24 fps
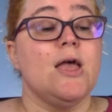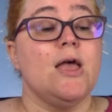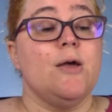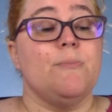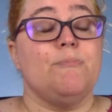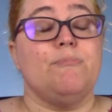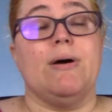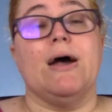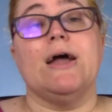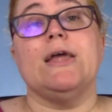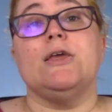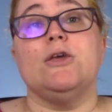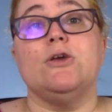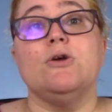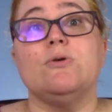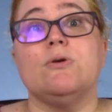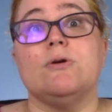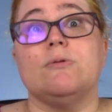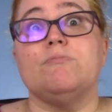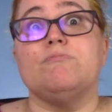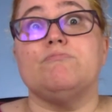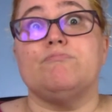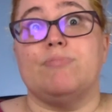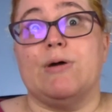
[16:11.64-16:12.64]
But
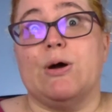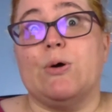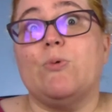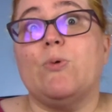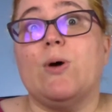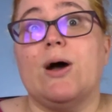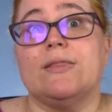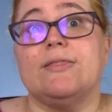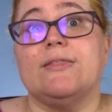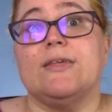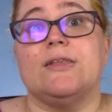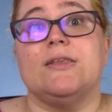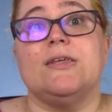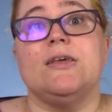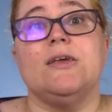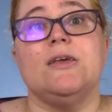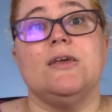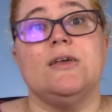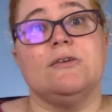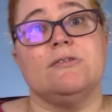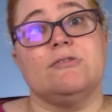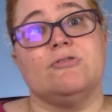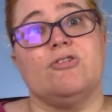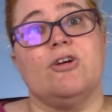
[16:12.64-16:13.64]
what the
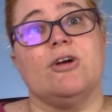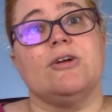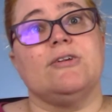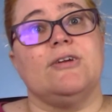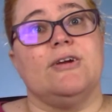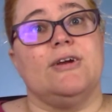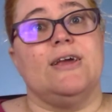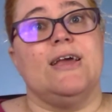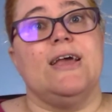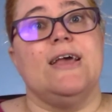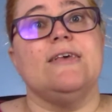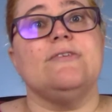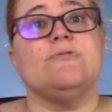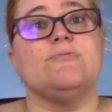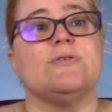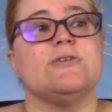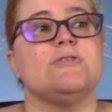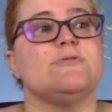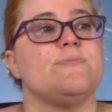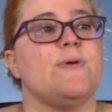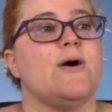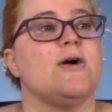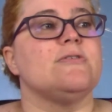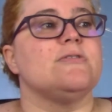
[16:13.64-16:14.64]
instructor is
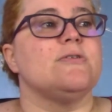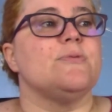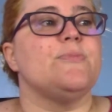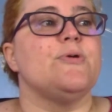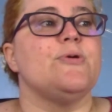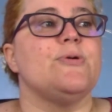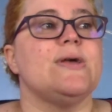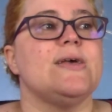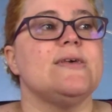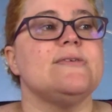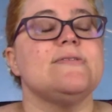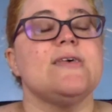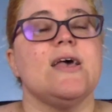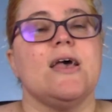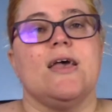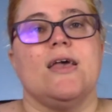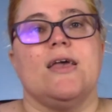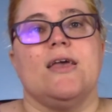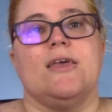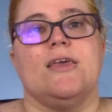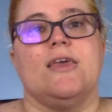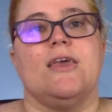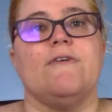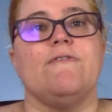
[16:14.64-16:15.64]
responsible is
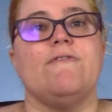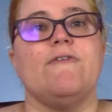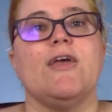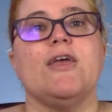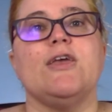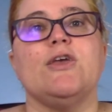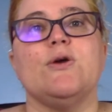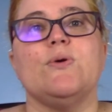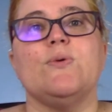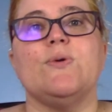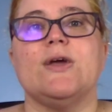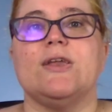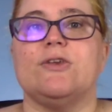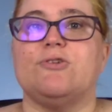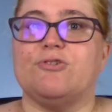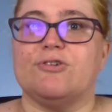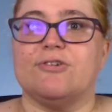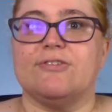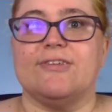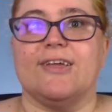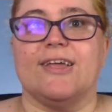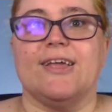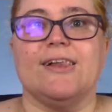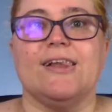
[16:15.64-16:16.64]
giving you
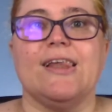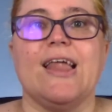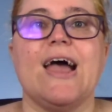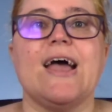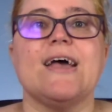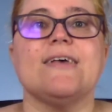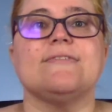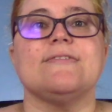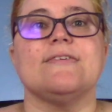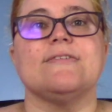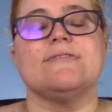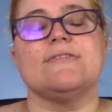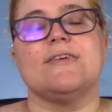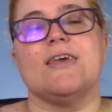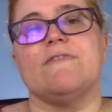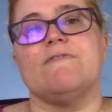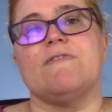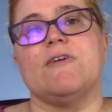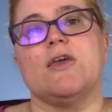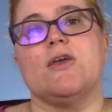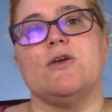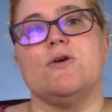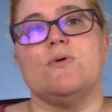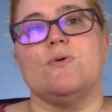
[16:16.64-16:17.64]
interesting classes,
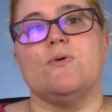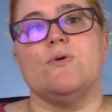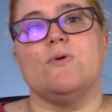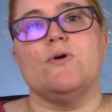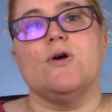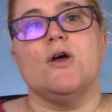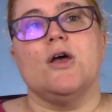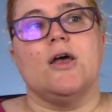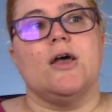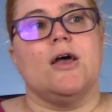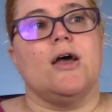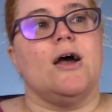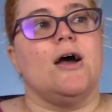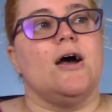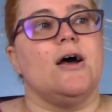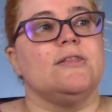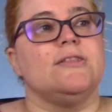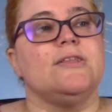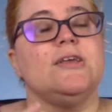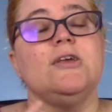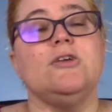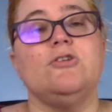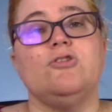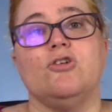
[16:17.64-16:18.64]

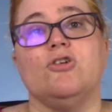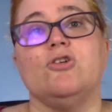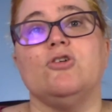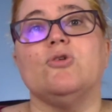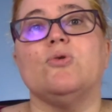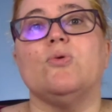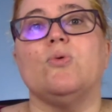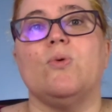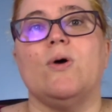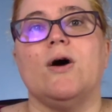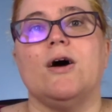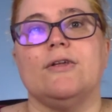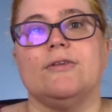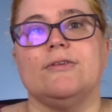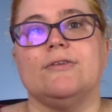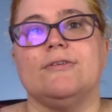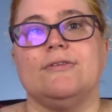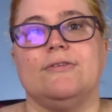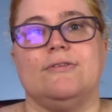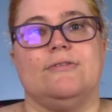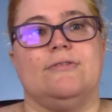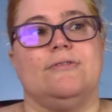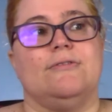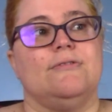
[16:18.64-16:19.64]
teaching you what
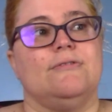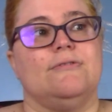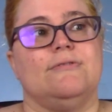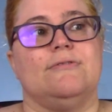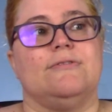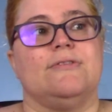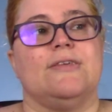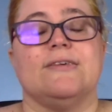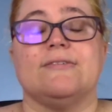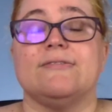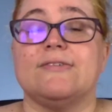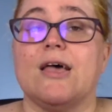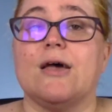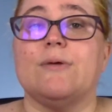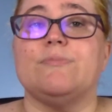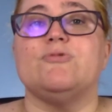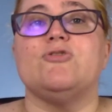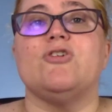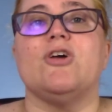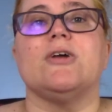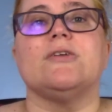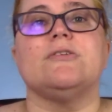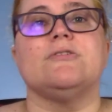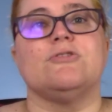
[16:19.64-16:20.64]
the
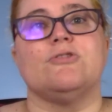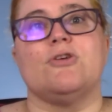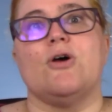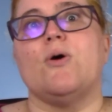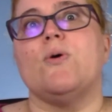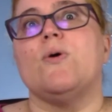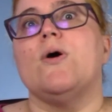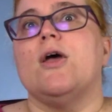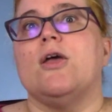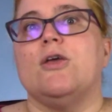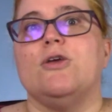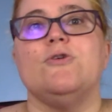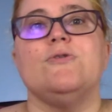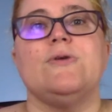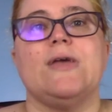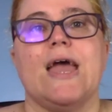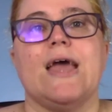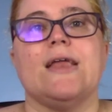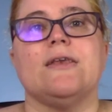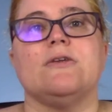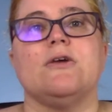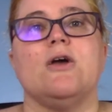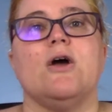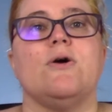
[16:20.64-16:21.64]
subject. So you
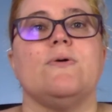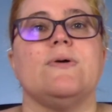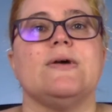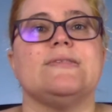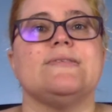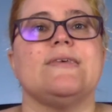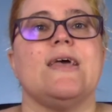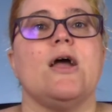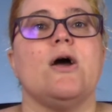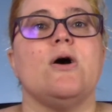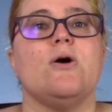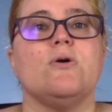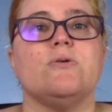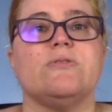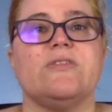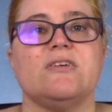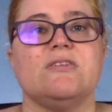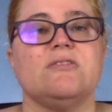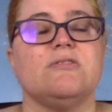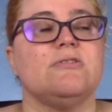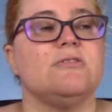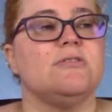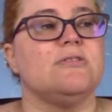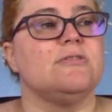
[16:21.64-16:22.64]
can go and say, oh,
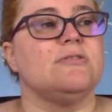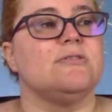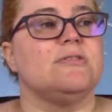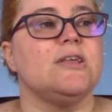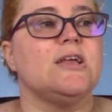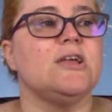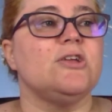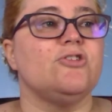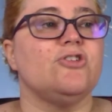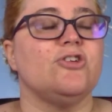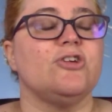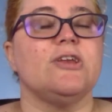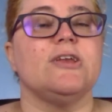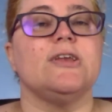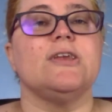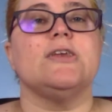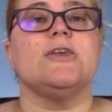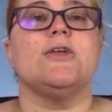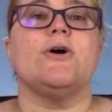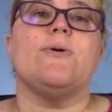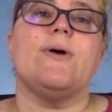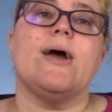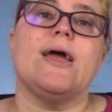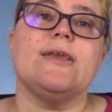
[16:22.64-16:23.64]
this teacher
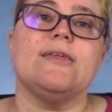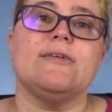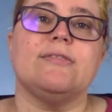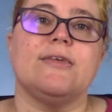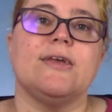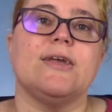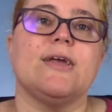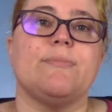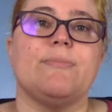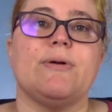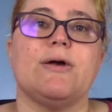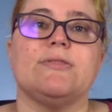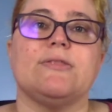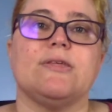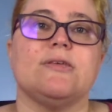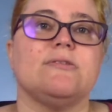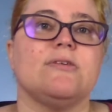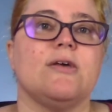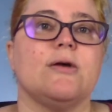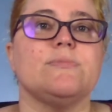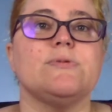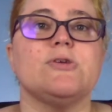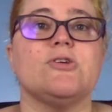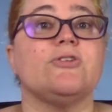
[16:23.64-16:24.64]
didn't know anything about the
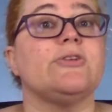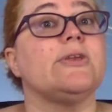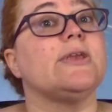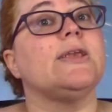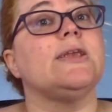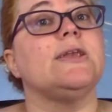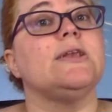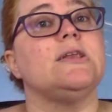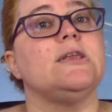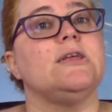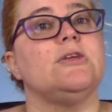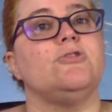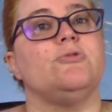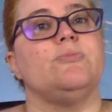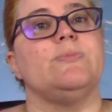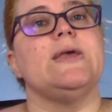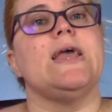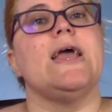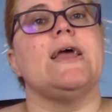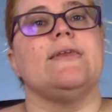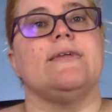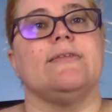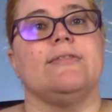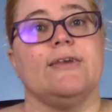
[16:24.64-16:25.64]
subject, didn't teach
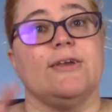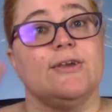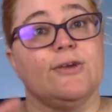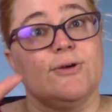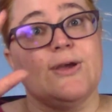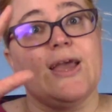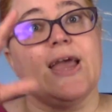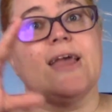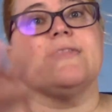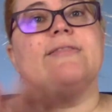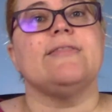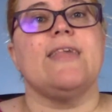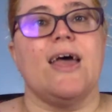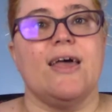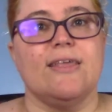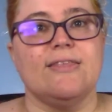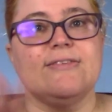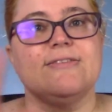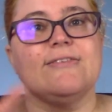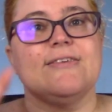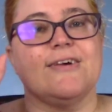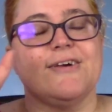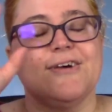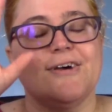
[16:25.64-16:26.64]
me anything. Okay,
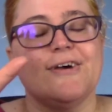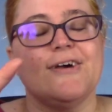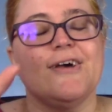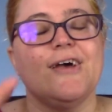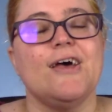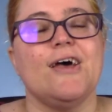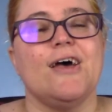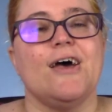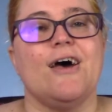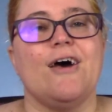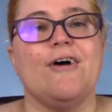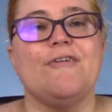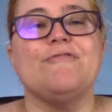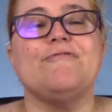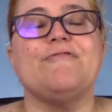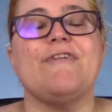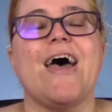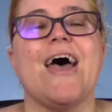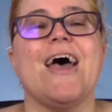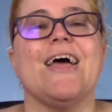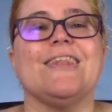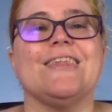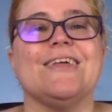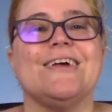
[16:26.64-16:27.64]
that's a
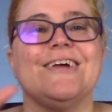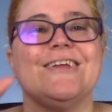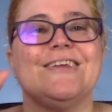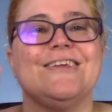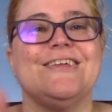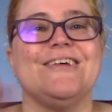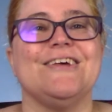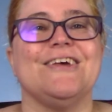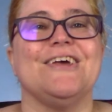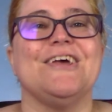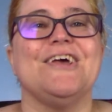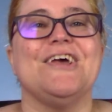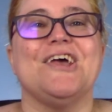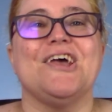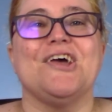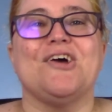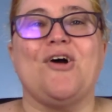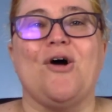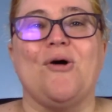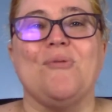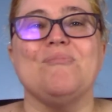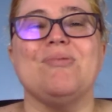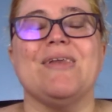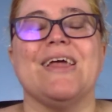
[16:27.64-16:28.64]
valid
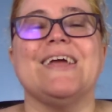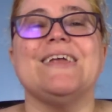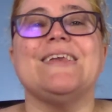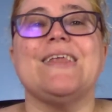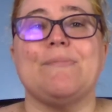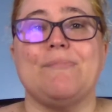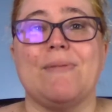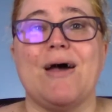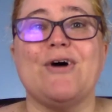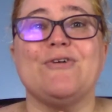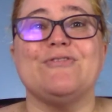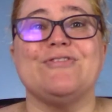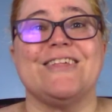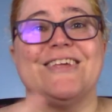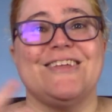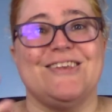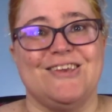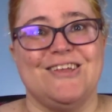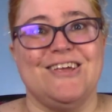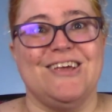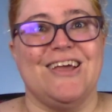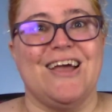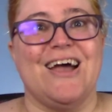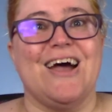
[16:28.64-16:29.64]
complaint about
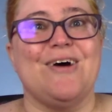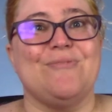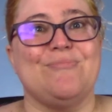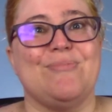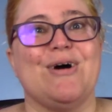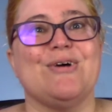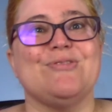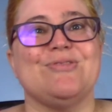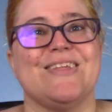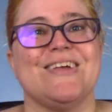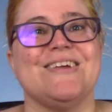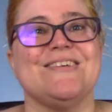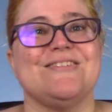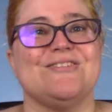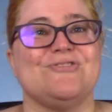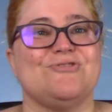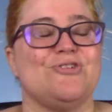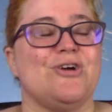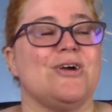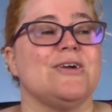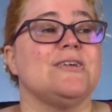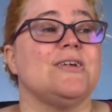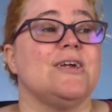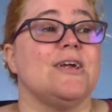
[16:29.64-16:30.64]
the
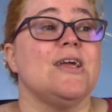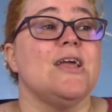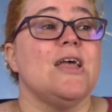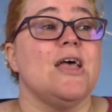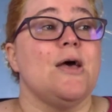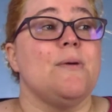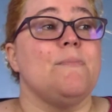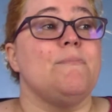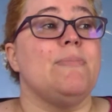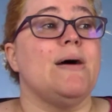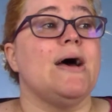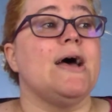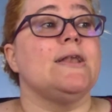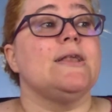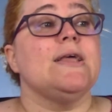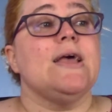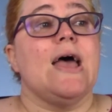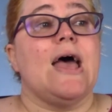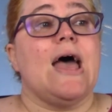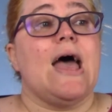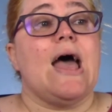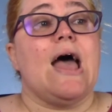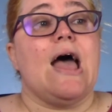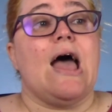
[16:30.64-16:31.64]
instructor. But
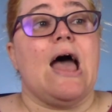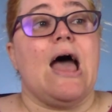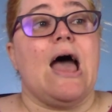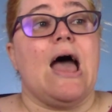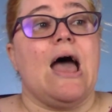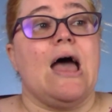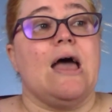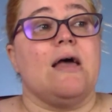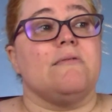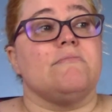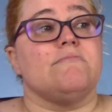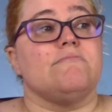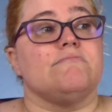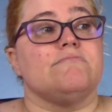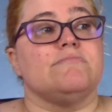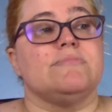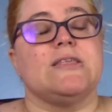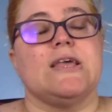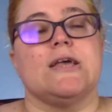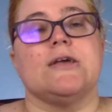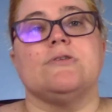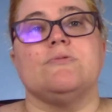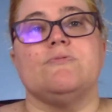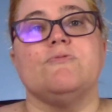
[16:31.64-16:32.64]

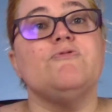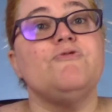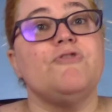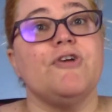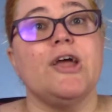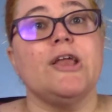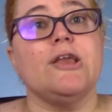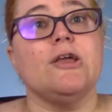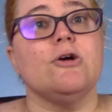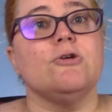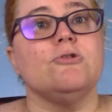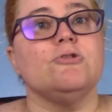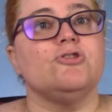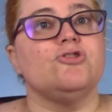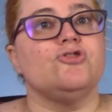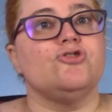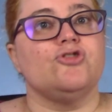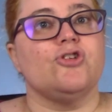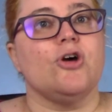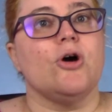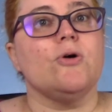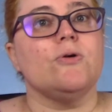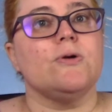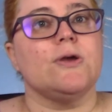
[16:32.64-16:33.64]
the video is
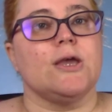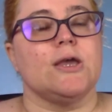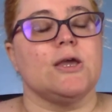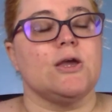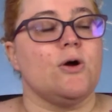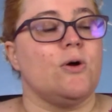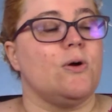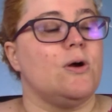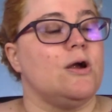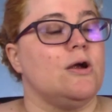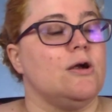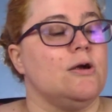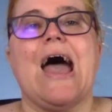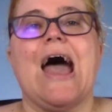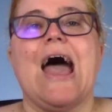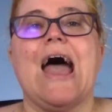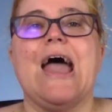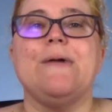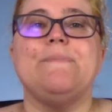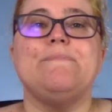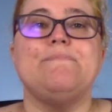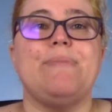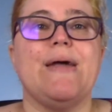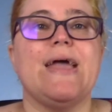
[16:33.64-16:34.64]
choking, or
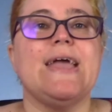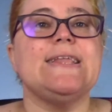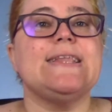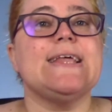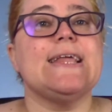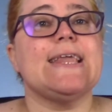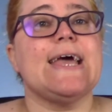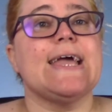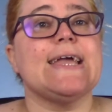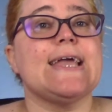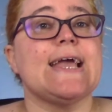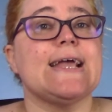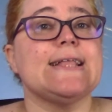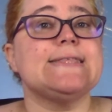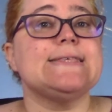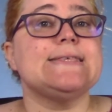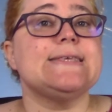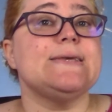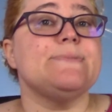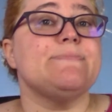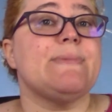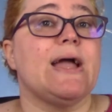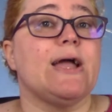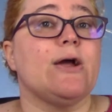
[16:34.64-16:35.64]
I paid and I can't
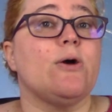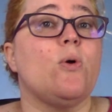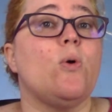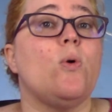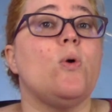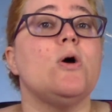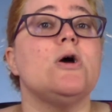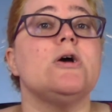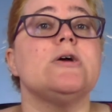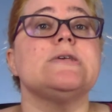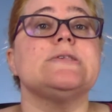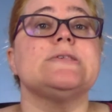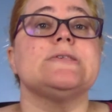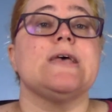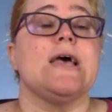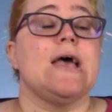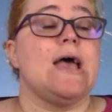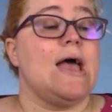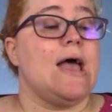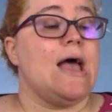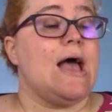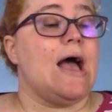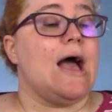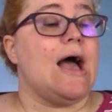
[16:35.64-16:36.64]
see my course,
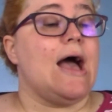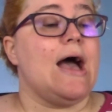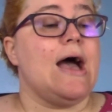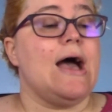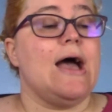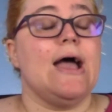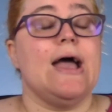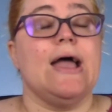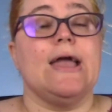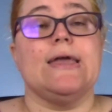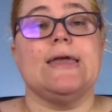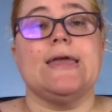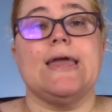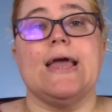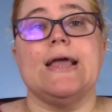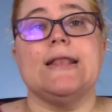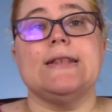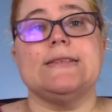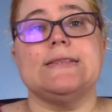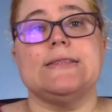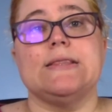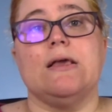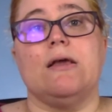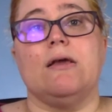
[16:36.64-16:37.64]
I
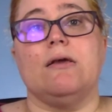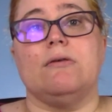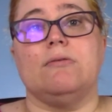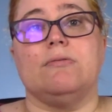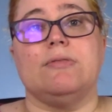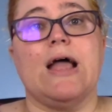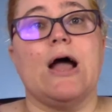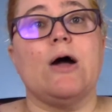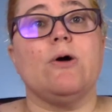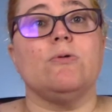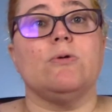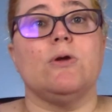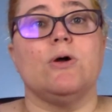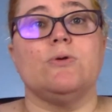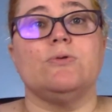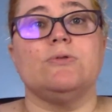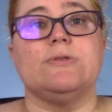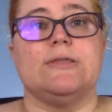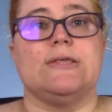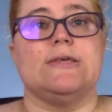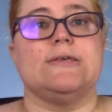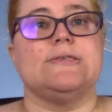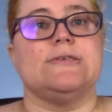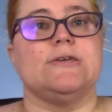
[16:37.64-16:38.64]
can't
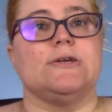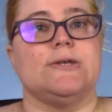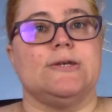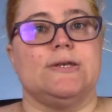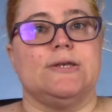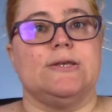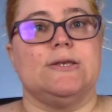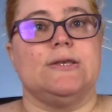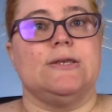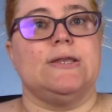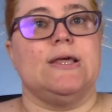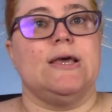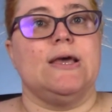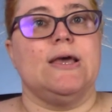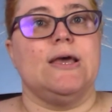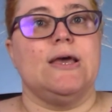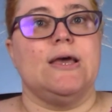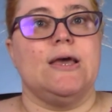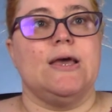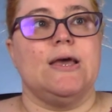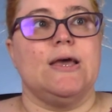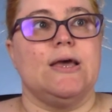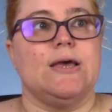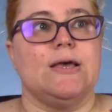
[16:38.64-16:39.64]
download
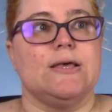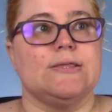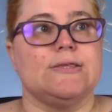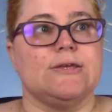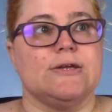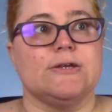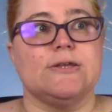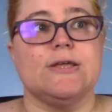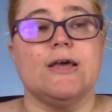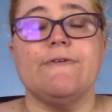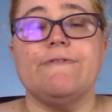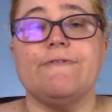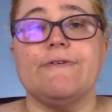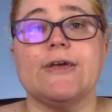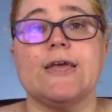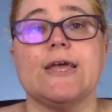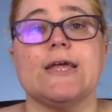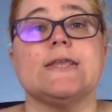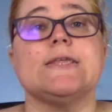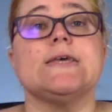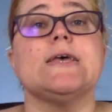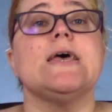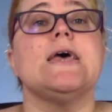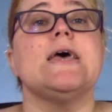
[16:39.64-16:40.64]
the certificate.